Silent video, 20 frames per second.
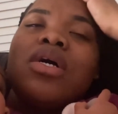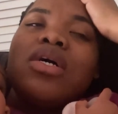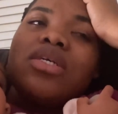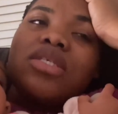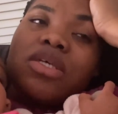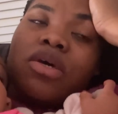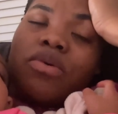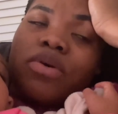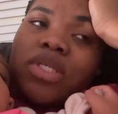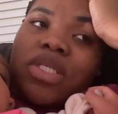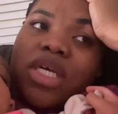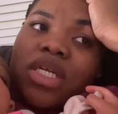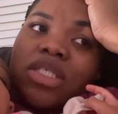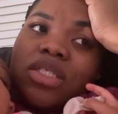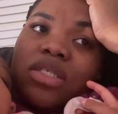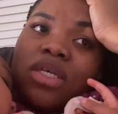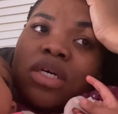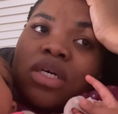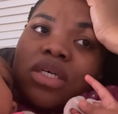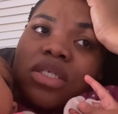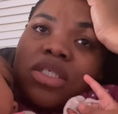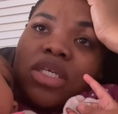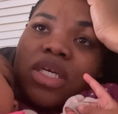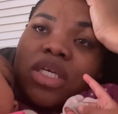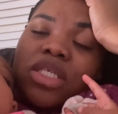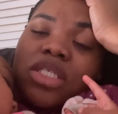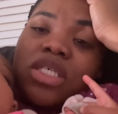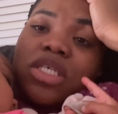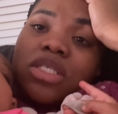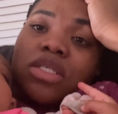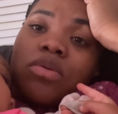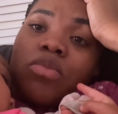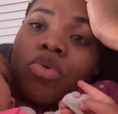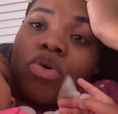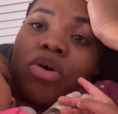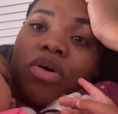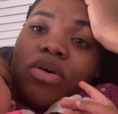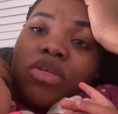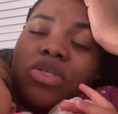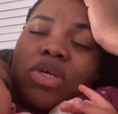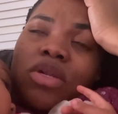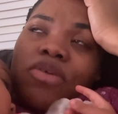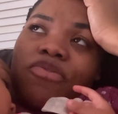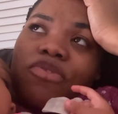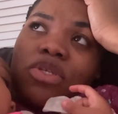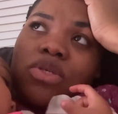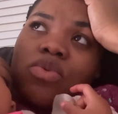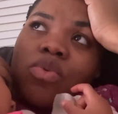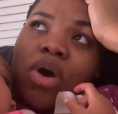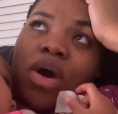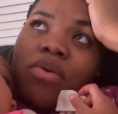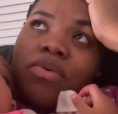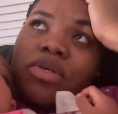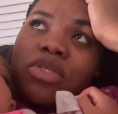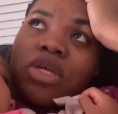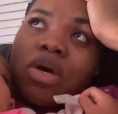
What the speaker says: So it's at Chuck E. Cheese Mall. It's only for 2 hours.